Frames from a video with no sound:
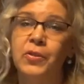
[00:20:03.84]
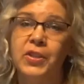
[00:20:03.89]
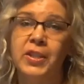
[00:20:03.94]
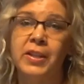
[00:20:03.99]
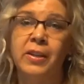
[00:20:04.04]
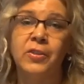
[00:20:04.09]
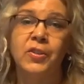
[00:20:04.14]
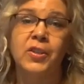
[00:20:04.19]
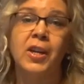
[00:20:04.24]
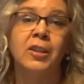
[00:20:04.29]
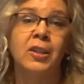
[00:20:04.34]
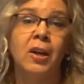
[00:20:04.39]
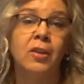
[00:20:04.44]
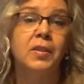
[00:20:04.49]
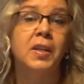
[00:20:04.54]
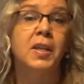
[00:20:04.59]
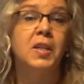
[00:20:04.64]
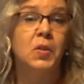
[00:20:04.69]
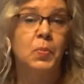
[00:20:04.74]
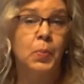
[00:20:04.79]
cells are
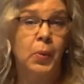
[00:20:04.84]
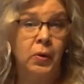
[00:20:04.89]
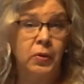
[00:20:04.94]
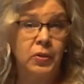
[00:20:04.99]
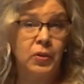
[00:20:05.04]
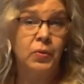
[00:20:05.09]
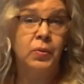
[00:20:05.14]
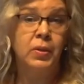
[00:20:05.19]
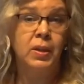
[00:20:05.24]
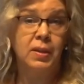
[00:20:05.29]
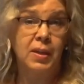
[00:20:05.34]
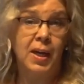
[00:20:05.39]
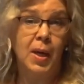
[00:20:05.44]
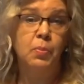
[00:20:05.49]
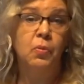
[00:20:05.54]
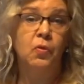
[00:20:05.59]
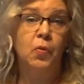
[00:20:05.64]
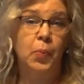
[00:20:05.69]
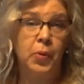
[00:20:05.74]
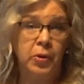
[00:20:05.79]
not exposed to the
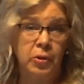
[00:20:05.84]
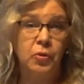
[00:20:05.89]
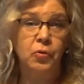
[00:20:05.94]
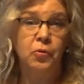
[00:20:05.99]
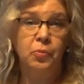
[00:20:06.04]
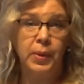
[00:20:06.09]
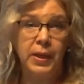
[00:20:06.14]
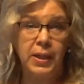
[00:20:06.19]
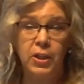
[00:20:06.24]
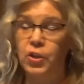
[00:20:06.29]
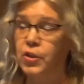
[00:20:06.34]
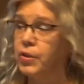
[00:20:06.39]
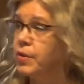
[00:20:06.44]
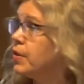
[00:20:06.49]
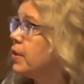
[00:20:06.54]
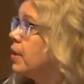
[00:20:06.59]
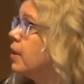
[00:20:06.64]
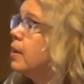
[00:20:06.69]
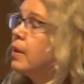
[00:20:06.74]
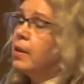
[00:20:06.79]
type of
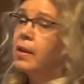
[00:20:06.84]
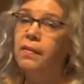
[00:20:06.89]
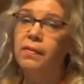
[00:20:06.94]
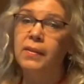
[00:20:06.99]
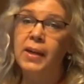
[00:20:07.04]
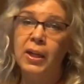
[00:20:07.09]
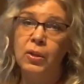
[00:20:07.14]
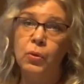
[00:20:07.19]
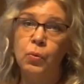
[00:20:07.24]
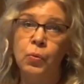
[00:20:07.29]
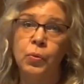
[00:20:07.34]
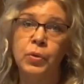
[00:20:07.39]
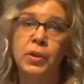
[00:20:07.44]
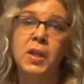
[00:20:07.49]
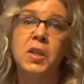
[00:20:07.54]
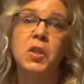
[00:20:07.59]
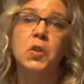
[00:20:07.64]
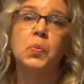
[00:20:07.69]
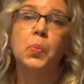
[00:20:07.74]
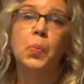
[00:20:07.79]
perturbations that would
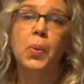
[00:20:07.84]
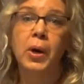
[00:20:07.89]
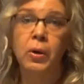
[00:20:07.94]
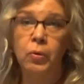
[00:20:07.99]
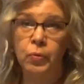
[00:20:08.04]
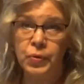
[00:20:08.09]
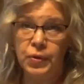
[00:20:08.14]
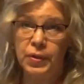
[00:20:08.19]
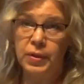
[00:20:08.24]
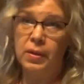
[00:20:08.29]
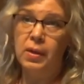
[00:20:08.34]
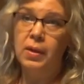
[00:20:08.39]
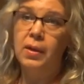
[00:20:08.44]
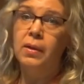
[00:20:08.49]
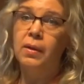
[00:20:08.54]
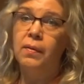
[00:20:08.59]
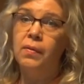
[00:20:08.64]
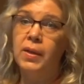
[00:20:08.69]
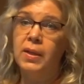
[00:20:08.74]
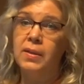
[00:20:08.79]
expose
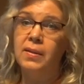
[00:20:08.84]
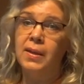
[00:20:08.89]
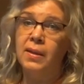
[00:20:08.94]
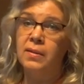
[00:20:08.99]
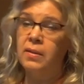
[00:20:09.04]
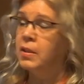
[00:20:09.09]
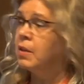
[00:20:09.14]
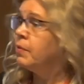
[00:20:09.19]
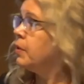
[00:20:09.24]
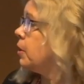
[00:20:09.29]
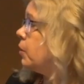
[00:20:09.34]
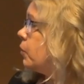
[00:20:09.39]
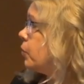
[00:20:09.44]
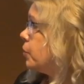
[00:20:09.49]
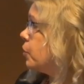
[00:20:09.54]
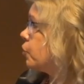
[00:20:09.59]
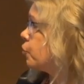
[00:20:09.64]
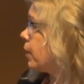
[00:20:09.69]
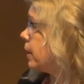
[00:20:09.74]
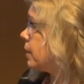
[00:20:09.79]
this sensitivity to
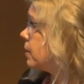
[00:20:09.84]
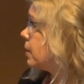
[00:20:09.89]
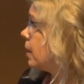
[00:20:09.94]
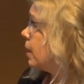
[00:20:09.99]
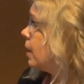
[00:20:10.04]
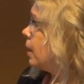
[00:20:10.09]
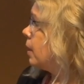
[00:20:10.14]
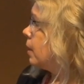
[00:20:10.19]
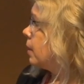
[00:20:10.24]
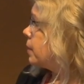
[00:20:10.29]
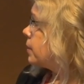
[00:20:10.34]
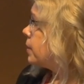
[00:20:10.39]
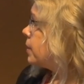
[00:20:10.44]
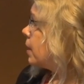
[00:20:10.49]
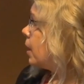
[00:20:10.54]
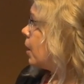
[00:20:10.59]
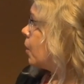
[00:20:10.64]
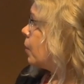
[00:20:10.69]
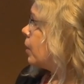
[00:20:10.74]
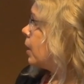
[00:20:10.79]
stress.
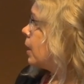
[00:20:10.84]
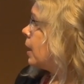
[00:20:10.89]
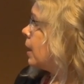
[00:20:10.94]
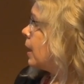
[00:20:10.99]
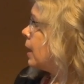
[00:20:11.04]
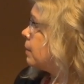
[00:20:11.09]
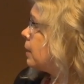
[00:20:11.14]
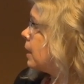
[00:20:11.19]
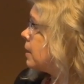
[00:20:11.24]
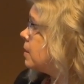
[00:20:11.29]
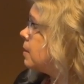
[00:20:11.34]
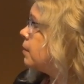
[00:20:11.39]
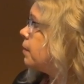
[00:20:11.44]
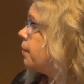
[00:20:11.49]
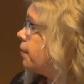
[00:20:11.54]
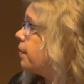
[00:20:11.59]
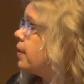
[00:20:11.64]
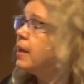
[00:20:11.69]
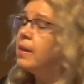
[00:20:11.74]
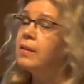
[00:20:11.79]
So I still
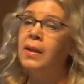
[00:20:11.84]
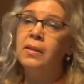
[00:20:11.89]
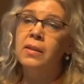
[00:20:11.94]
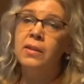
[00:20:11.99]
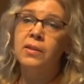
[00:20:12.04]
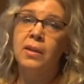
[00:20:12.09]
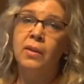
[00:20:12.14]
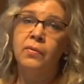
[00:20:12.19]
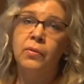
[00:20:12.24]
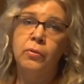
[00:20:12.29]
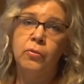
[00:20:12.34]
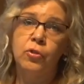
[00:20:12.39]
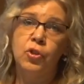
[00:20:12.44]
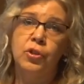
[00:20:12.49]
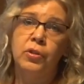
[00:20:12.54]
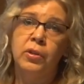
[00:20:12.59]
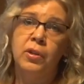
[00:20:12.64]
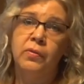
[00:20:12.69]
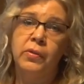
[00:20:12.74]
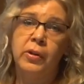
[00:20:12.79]
think that this
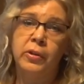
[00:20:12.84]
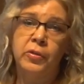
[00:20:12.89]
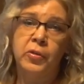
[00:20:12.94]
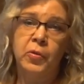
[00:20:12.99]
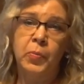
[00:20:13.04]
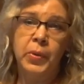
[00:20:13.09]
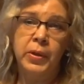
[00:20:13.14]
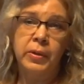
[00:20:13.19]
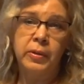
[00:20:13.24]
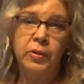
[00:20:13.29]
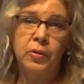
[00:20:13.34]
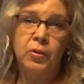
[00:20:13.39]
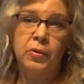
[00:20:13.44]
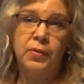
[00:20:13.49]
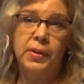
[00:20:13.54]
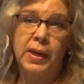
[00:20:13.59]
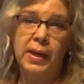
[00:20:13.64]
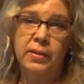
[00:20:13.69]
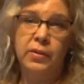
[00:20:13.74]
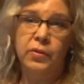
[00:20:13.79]
evolutionary vulnerability
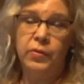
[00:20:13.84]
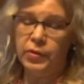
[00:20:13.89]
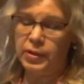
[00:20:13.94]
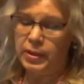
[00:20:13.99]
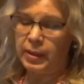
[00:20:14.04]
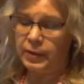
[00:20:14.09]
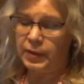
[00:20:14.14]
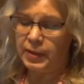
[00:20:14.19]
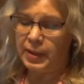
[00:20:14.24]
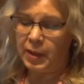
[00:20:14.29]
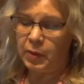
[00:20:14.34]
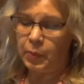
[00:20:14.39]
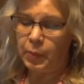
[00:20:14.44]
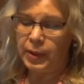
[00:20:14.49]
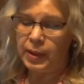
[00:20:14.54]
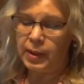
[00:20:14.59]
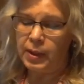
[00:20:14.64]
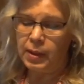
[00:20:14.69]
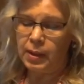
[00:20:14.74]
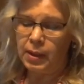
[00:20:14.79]
of cancer cells can
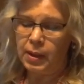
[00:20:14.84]
be